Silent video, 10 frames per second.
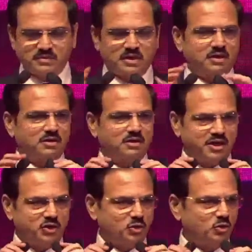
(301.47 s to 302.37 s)

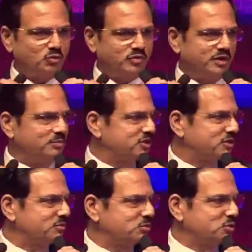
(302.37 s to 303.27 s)
Thank you very much,
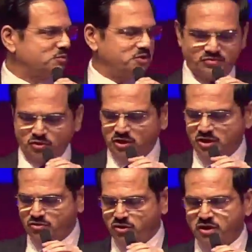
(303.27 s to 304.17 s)
Pushp ji, for the
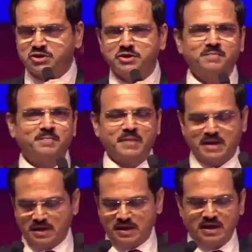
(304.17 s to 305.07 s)
introduction.
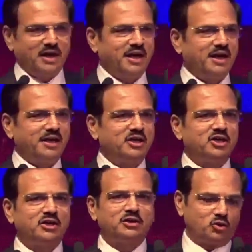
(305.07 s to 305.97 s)
and
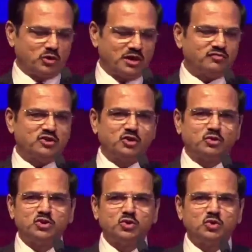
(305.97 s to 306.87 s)
good
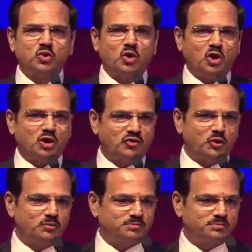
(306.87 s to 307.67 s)
afternoon to all of you.